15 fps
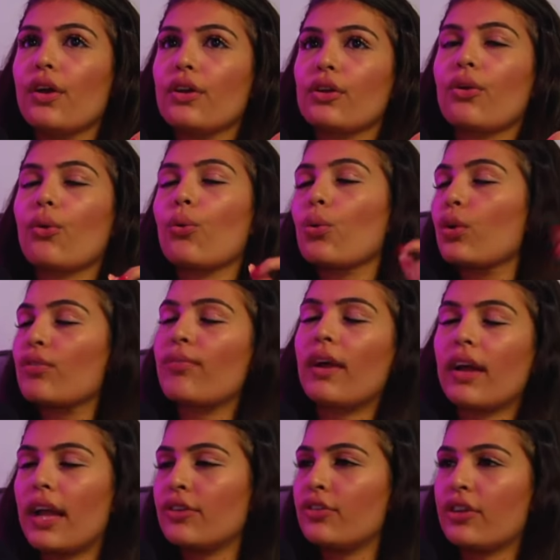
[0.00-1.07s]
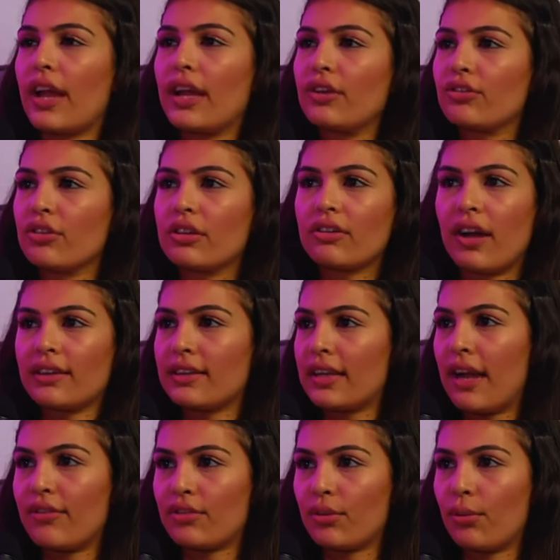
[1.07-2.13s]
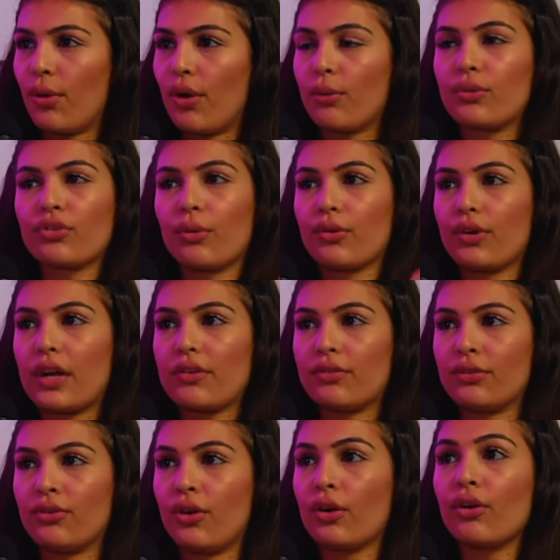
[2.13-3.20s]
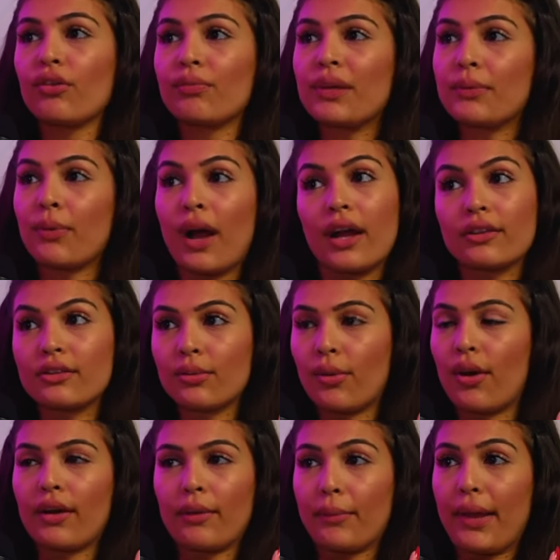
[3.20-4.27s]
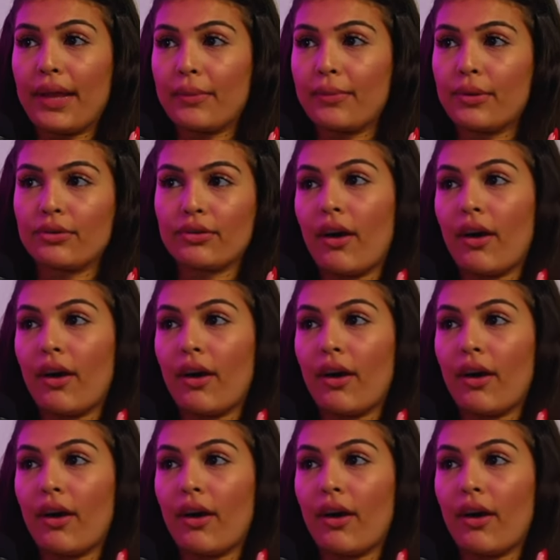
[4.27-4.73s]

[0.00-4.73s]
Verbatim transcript: you know, all of my education is I didn't have to work, which I'm grateful for. A lot of people had to work and pay bills.